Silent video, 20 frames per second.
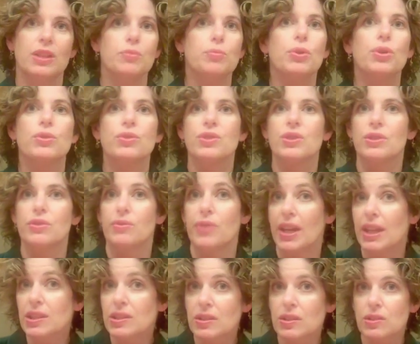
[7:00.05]
in-person
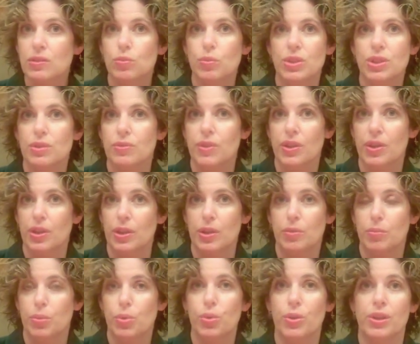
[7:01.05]
events, which are very
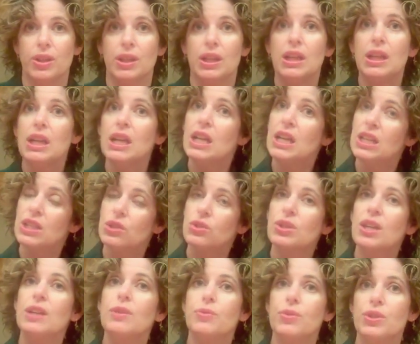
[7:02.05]
important. So
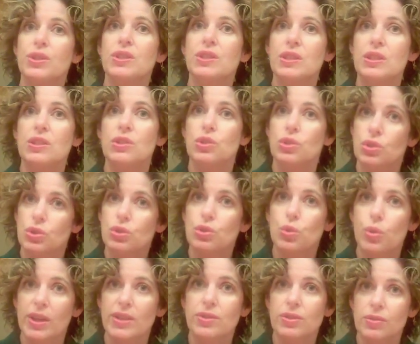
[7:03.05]
take, for instance,
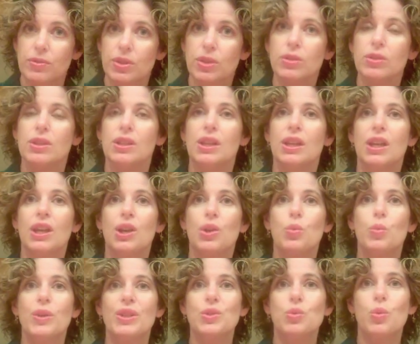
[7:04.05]
Twestival,
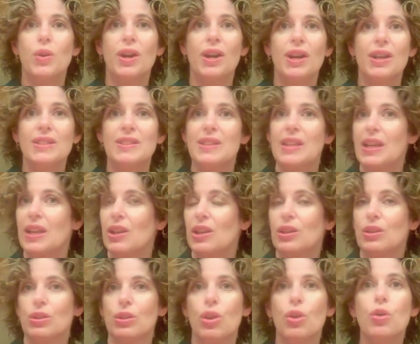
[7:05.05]
which was a
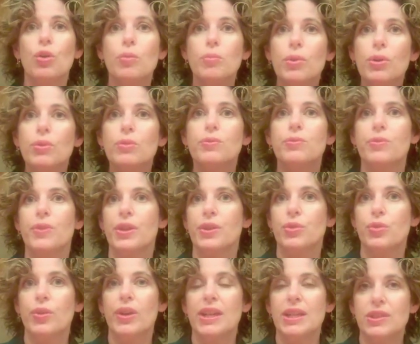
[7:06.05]
global
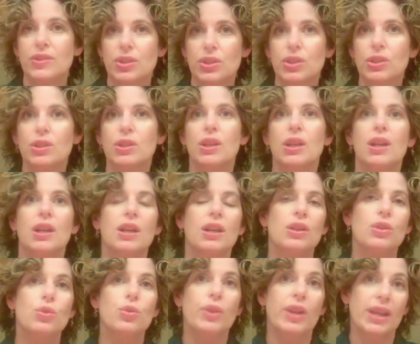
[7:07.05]
fundraiser
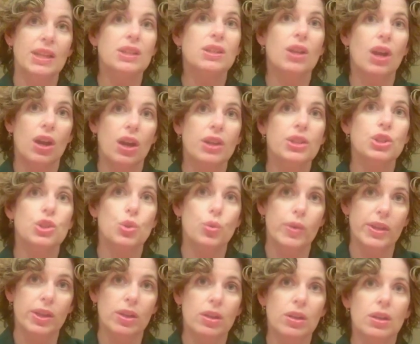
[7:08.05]
created on
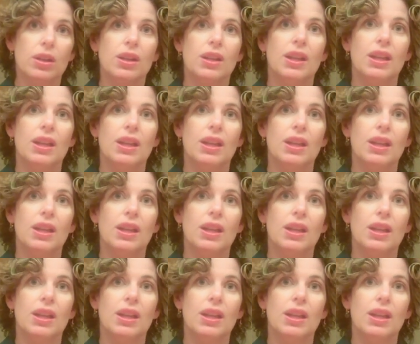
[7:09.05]
Twitter,